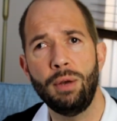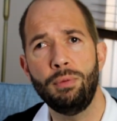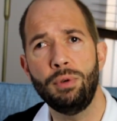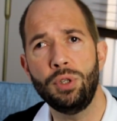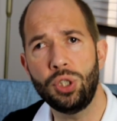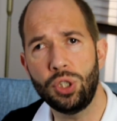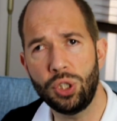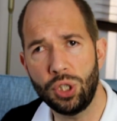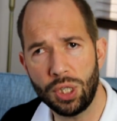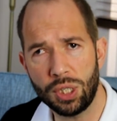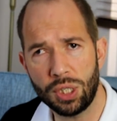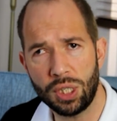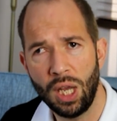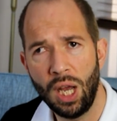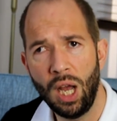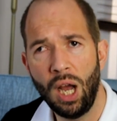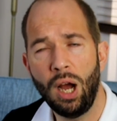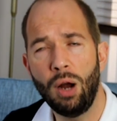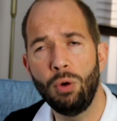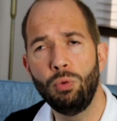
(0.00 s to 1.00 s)
were just
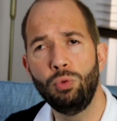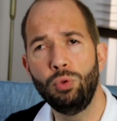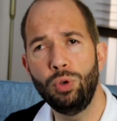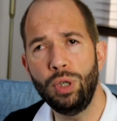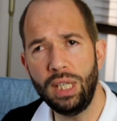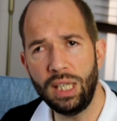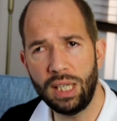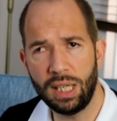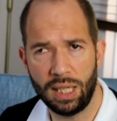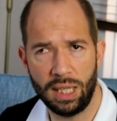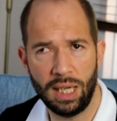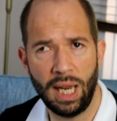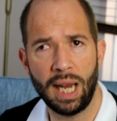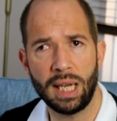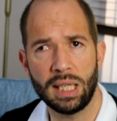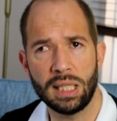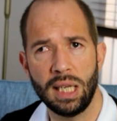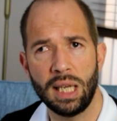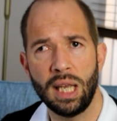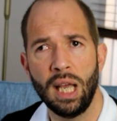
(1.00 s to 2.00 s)

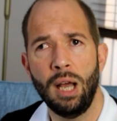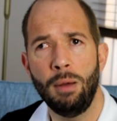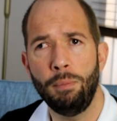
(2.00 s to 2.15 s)
reconnecting,